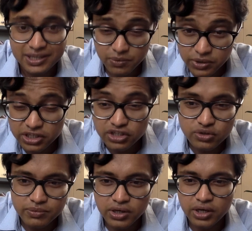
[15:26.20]
which is
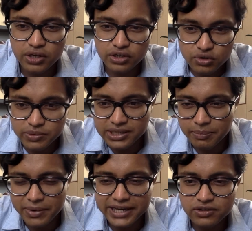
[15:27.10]
to be
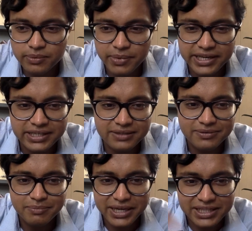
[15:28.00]
supplied to the plaintiff
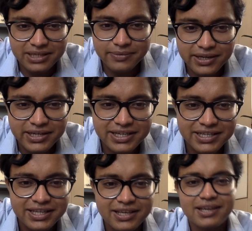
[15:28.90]
by the defendant
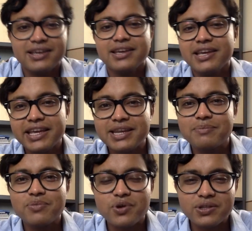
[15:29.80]
in a
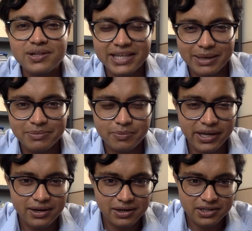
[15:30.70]
brothel kept by
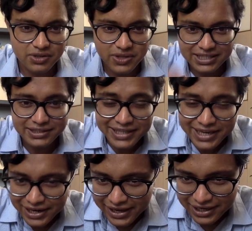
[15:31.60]
her. So that's the
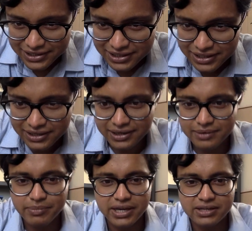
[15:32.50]
illegality,
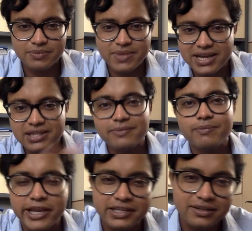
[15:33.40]
and because of that, the
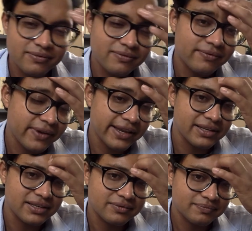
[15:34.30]
plaintiff failed.